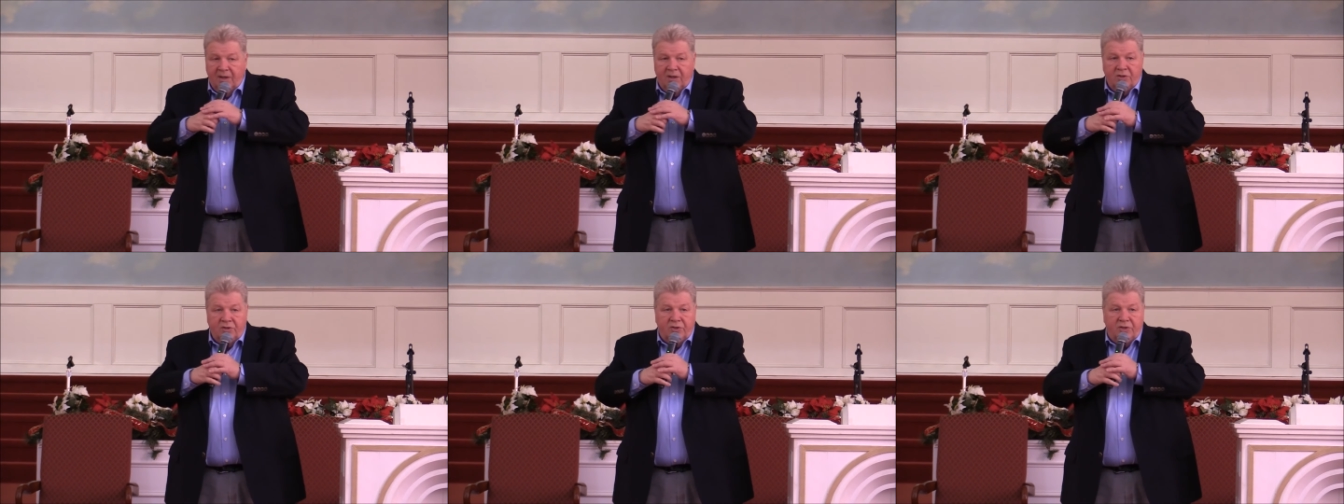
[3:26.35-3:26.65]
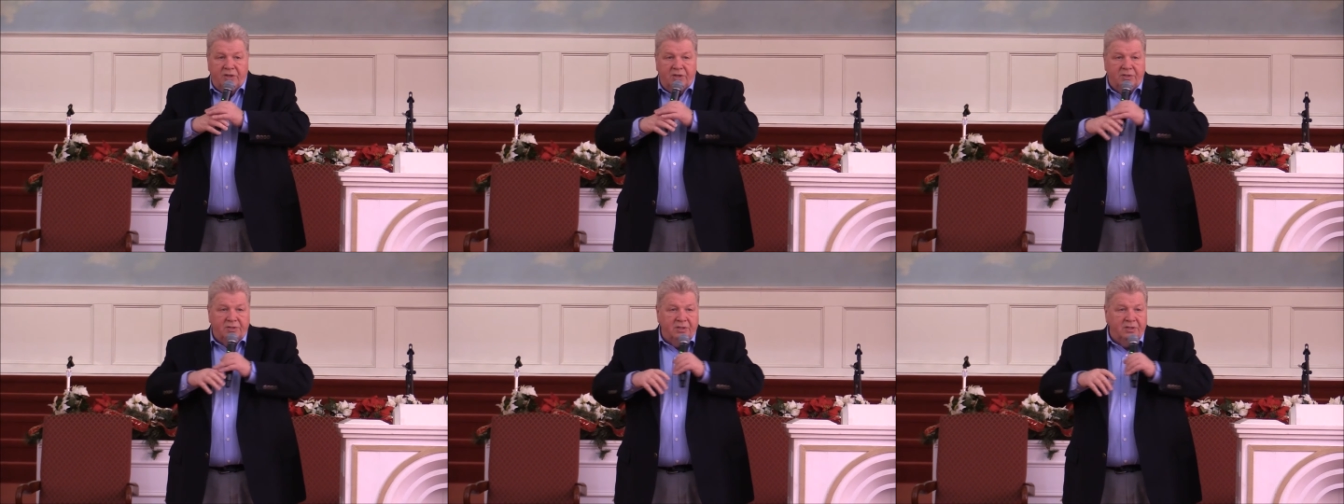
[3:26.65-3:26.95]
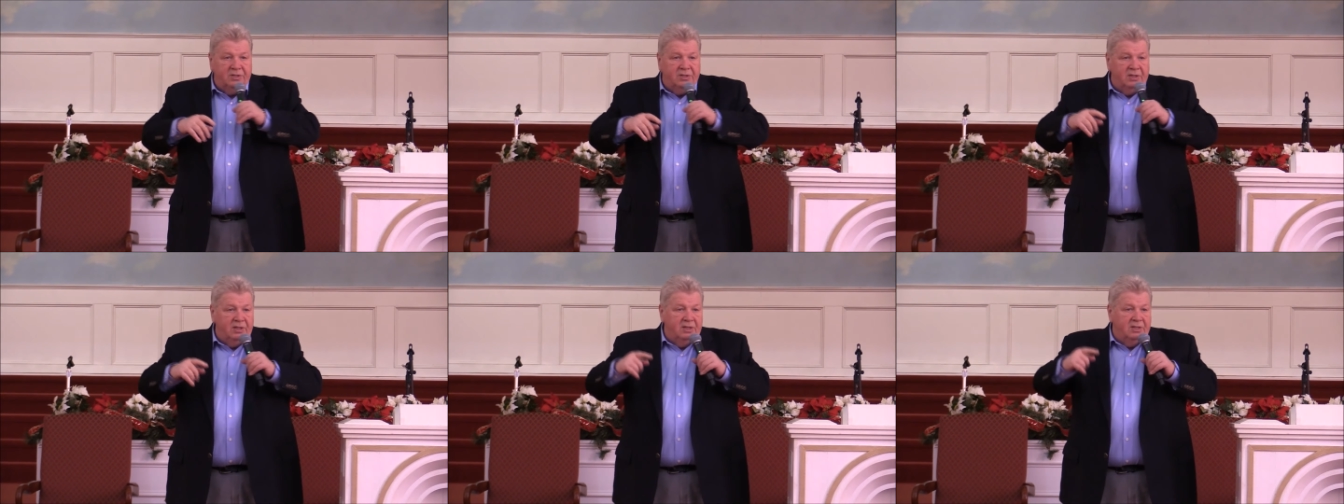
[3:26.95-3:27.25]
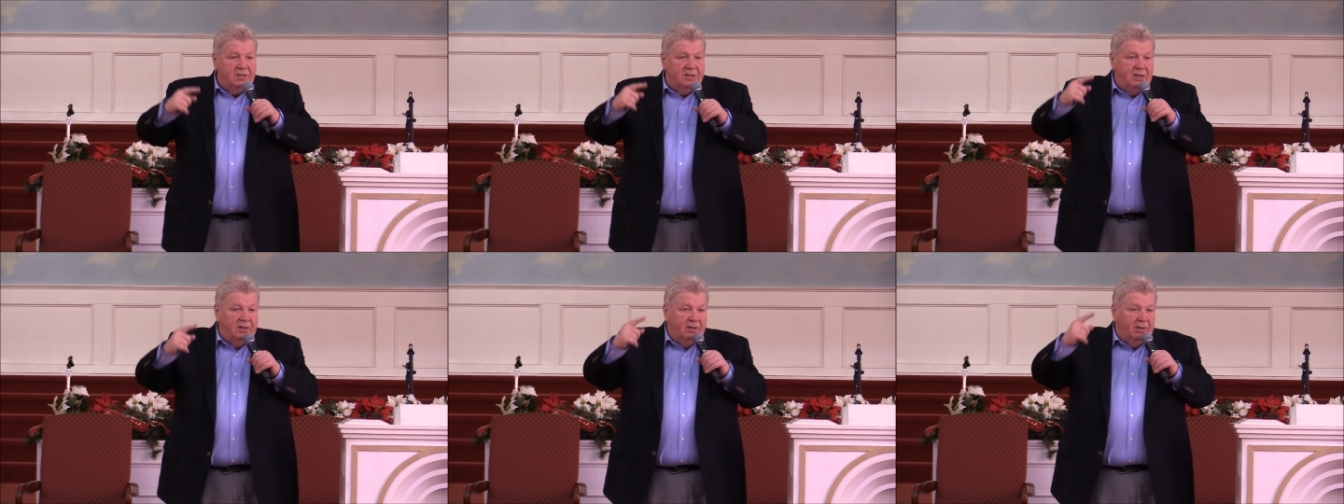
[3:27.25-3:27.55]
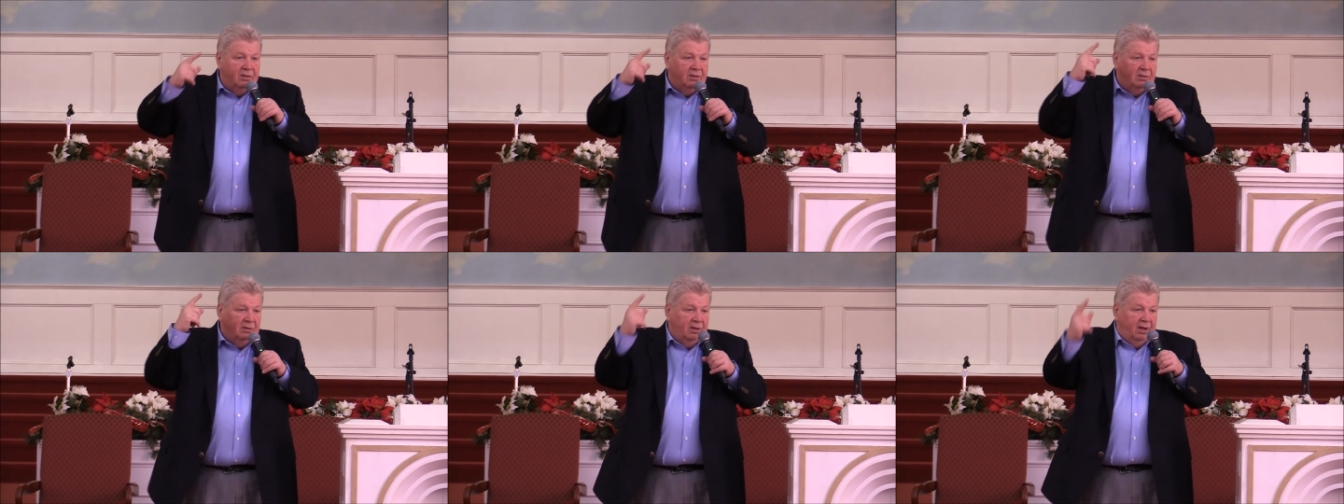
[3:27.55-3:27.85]
Jesus is either
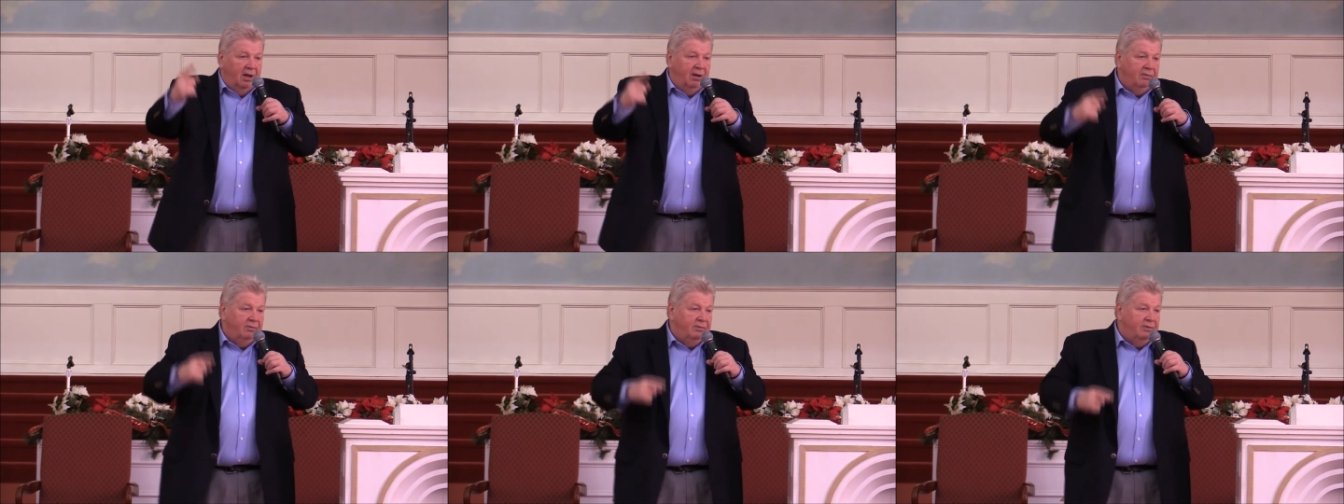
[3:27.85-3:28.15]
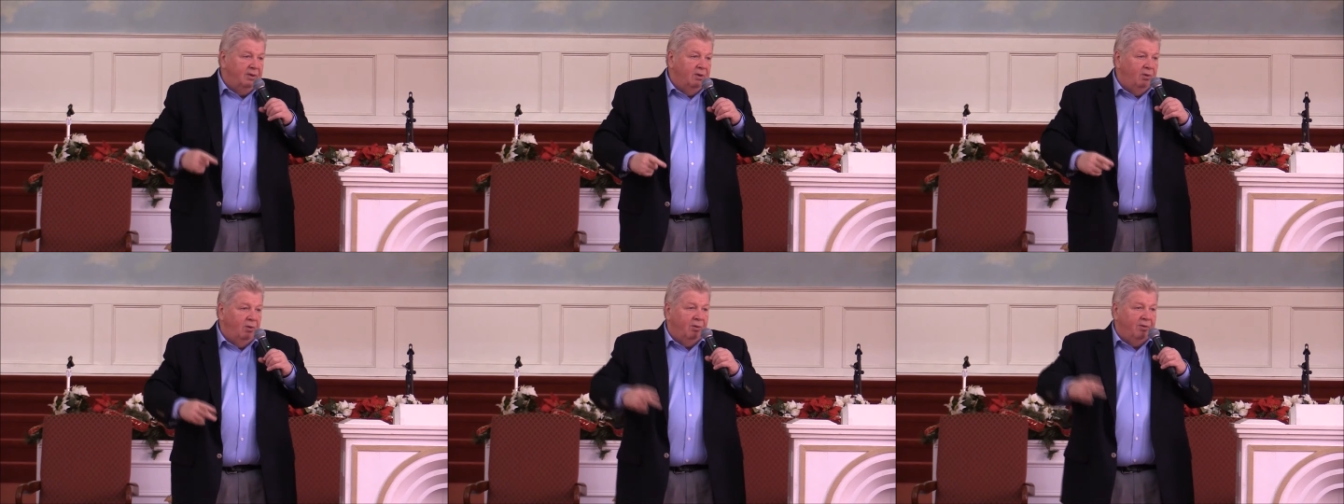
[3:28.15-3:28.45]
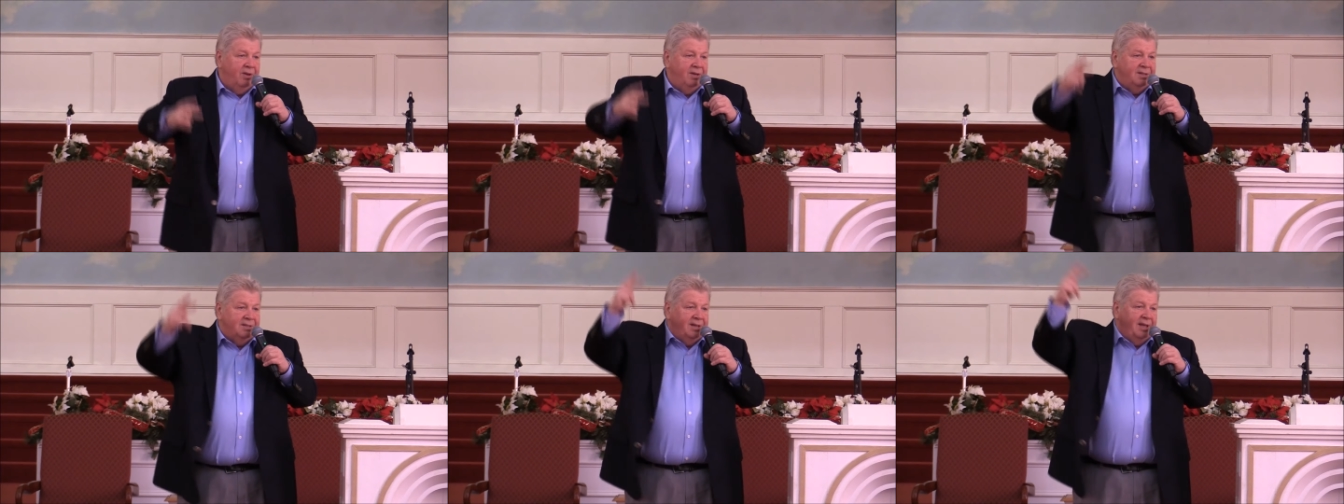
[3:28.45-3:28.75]
loved or he's